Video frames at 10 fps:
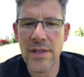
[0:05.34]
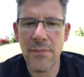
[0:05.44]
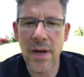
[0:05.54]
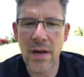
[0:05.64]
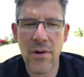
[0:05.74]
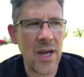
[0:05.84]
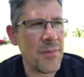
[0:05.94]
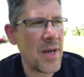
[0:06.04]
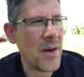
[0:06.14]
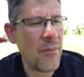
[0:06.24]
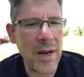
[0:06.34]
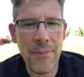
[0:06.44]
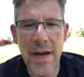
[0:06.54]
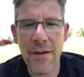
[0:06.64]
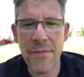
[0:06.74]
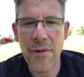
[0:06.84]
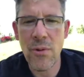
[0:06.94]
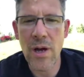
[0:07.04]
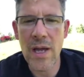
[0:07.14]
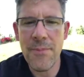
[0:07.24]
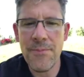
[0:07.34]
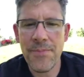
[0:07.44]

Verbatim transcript: in the background, but I'm right by a freeway